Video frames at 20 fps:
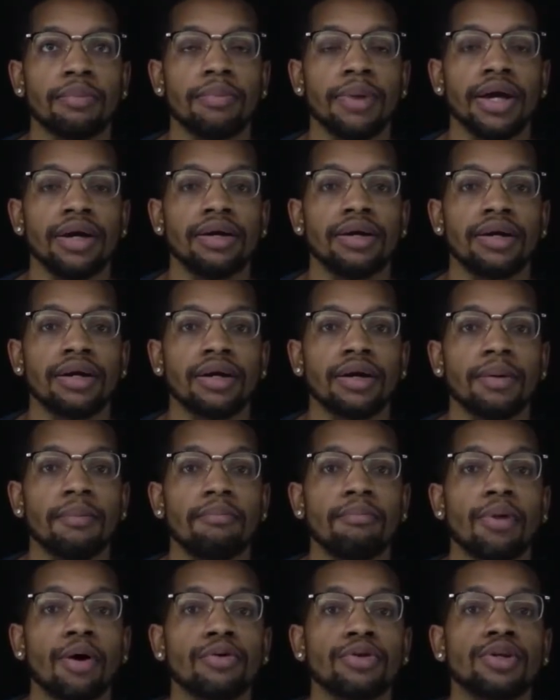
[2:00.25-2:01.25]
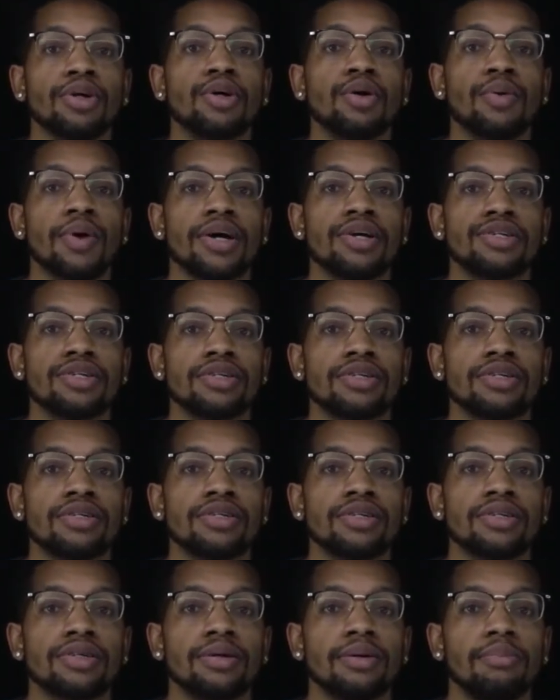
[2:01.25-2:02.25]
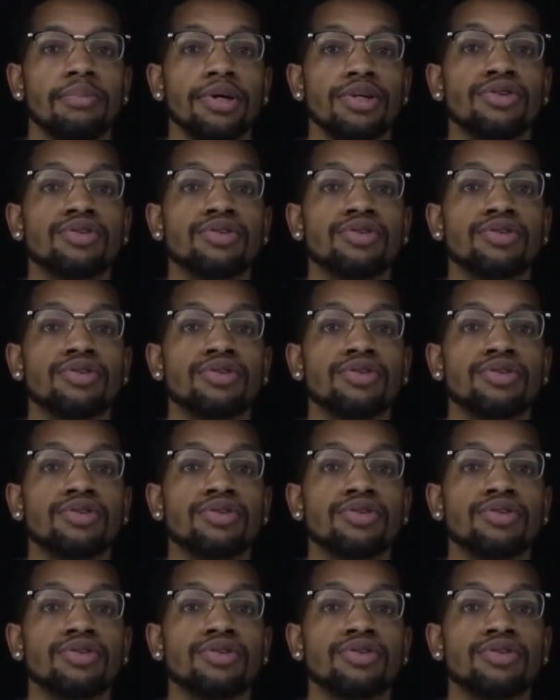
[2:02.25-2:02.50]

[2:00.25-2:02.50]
make both equations be